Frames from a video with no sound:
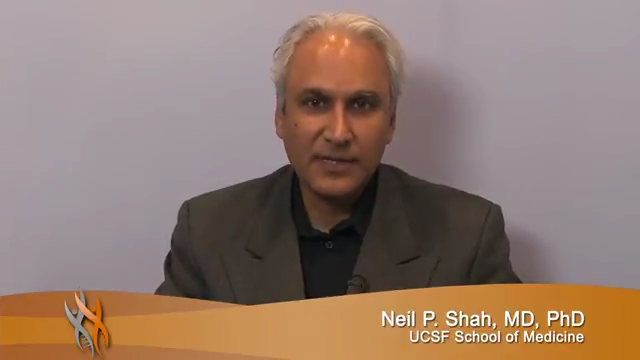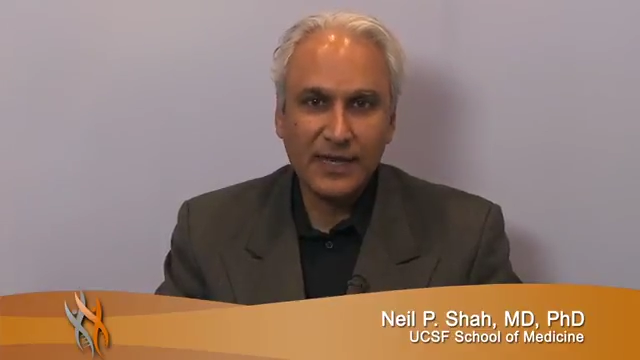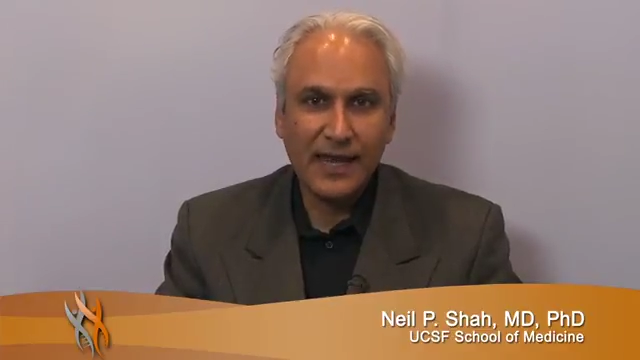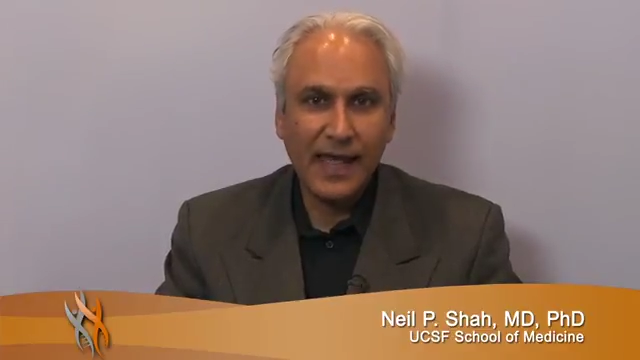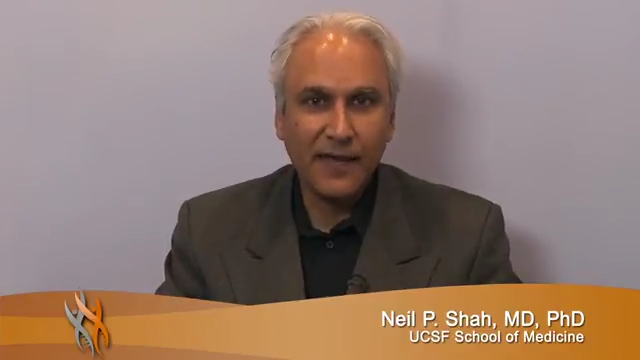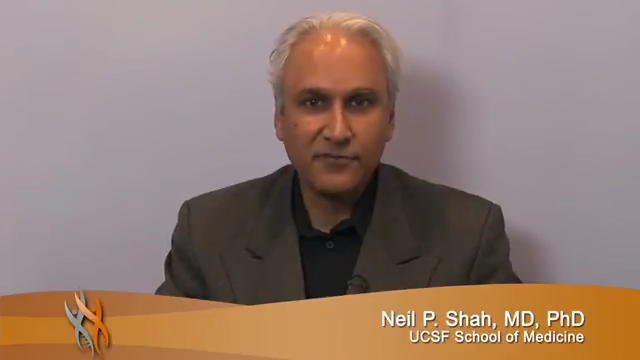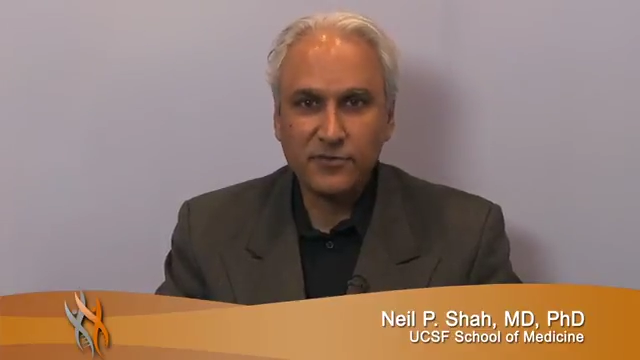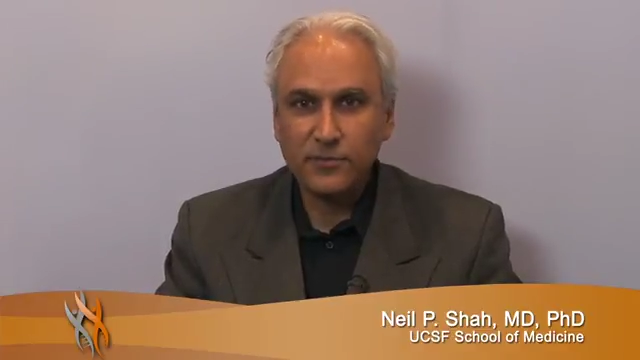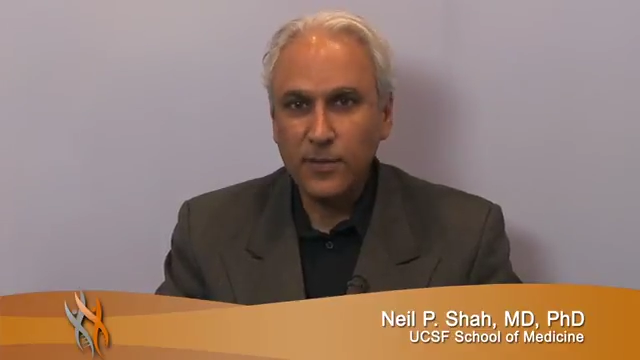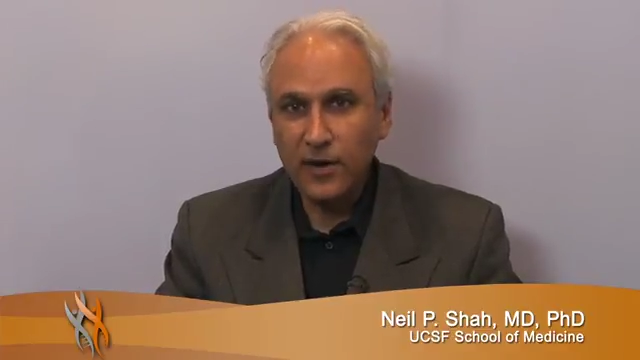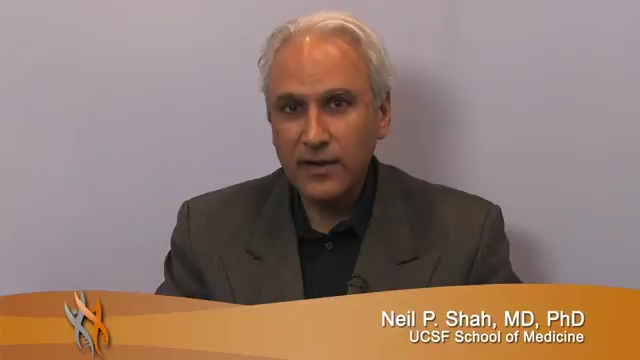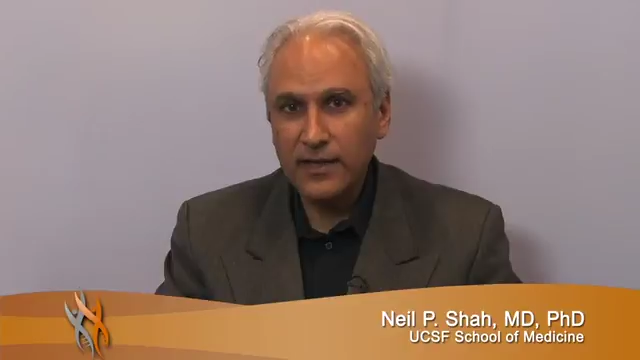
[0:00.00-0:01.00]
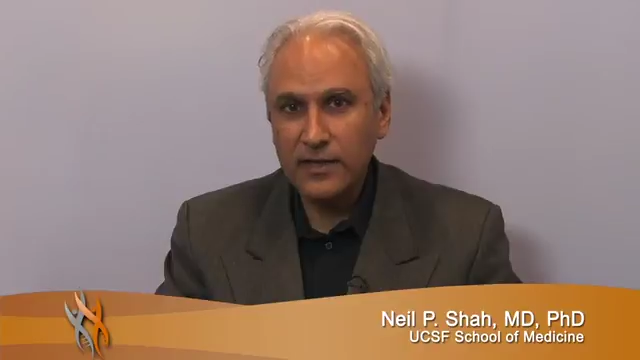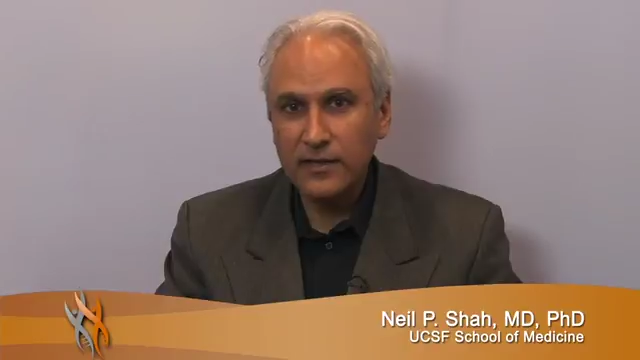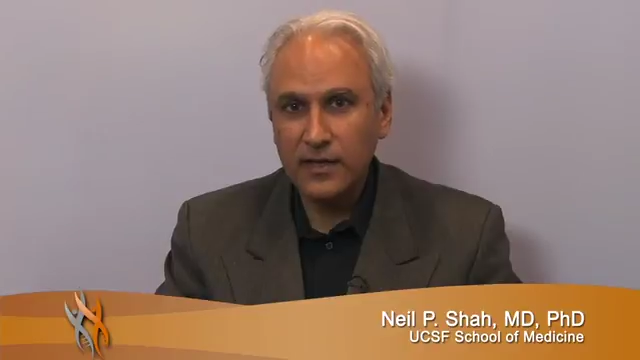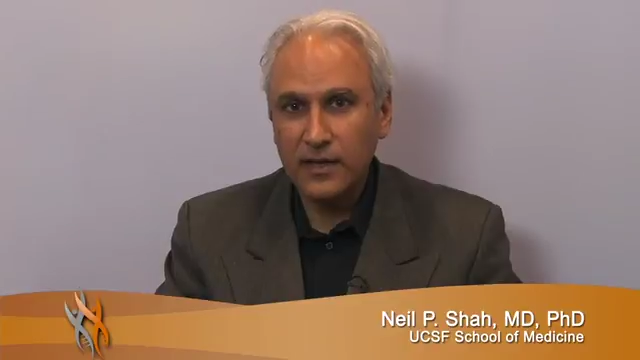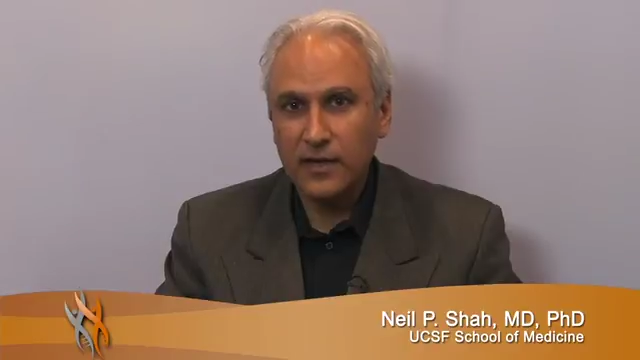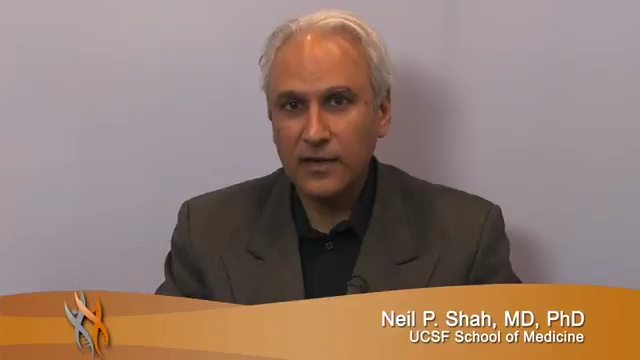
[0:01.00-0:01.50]
in an
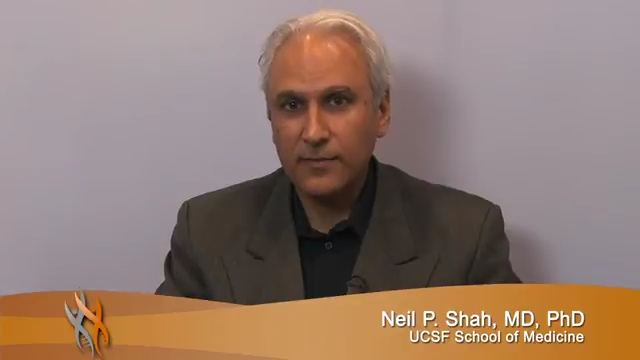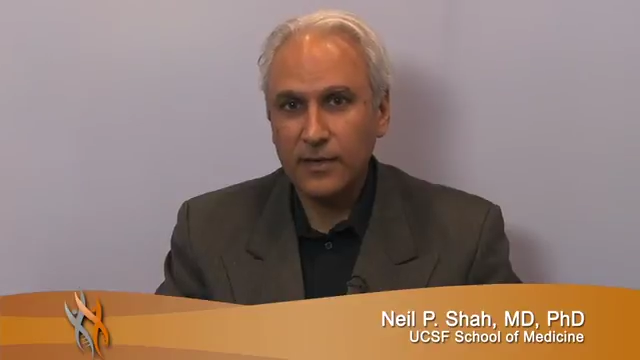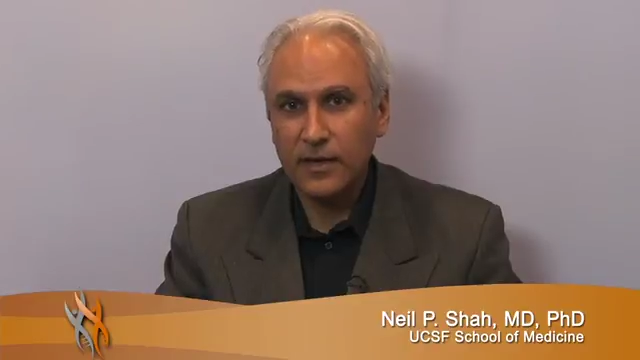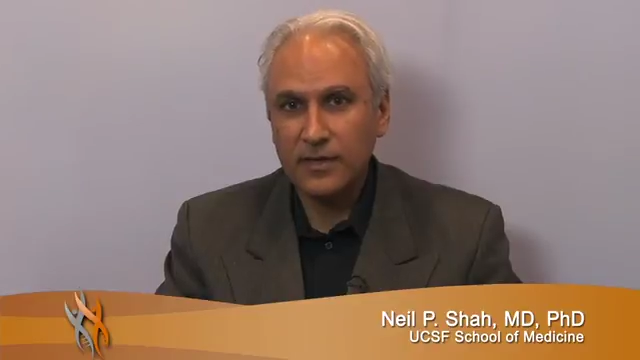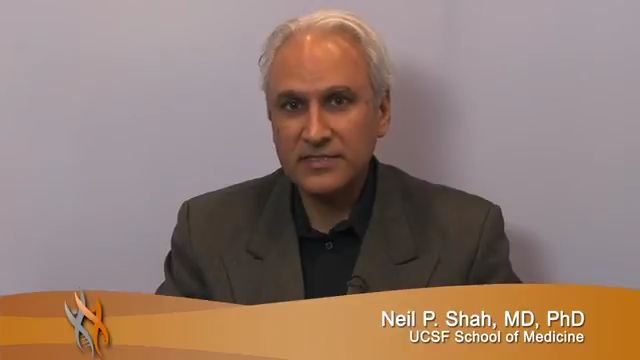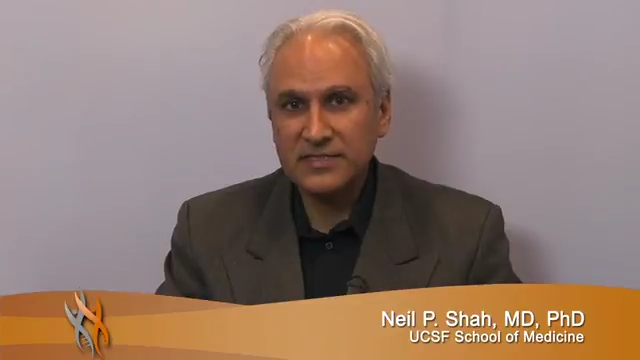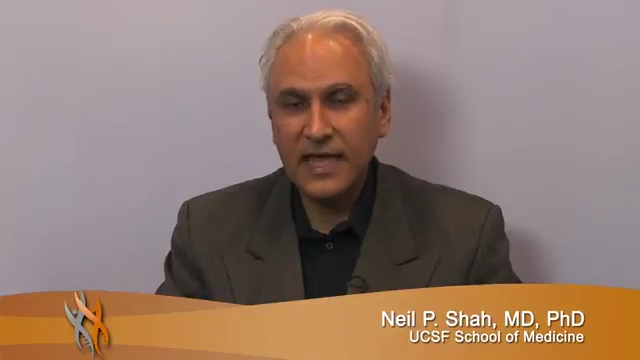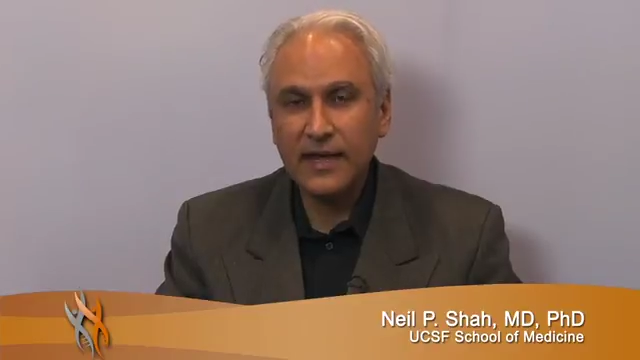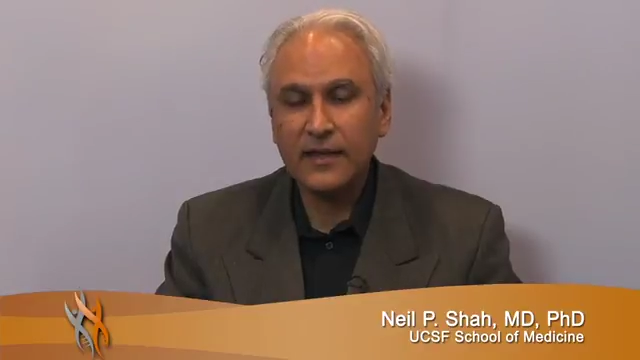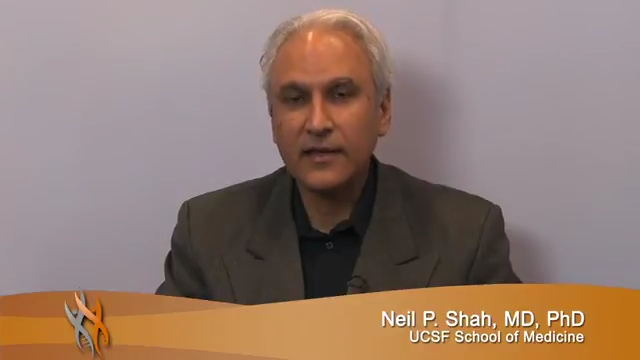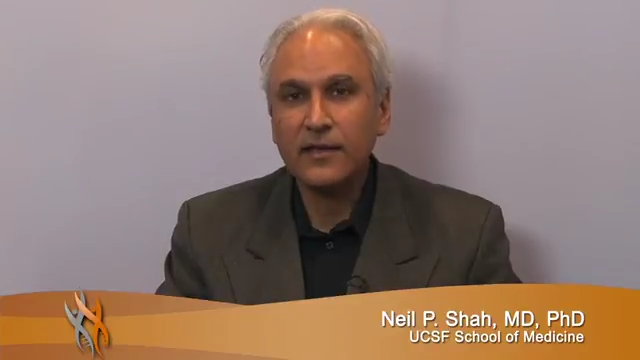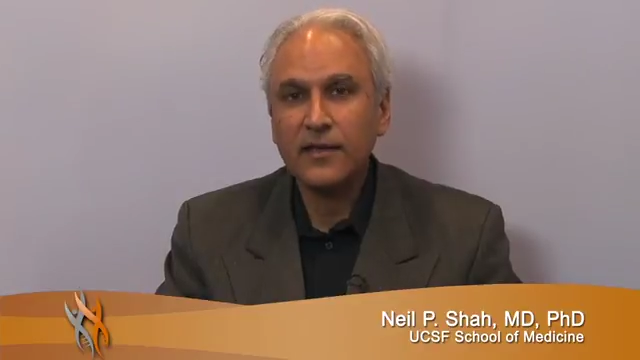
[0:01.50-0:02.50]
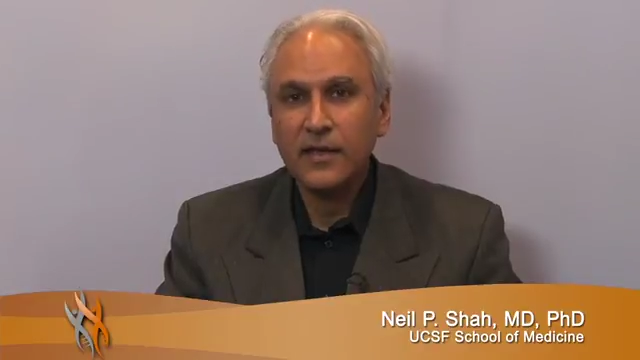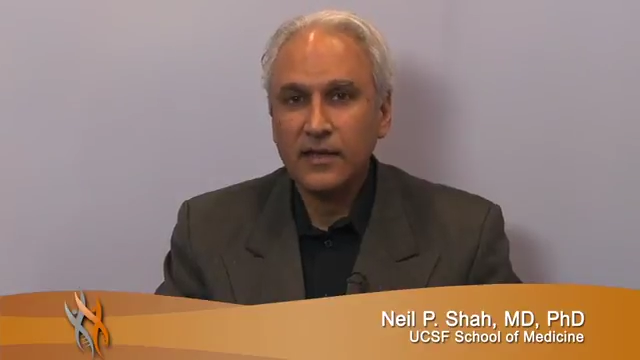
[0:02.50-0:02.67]
aftermarket setting.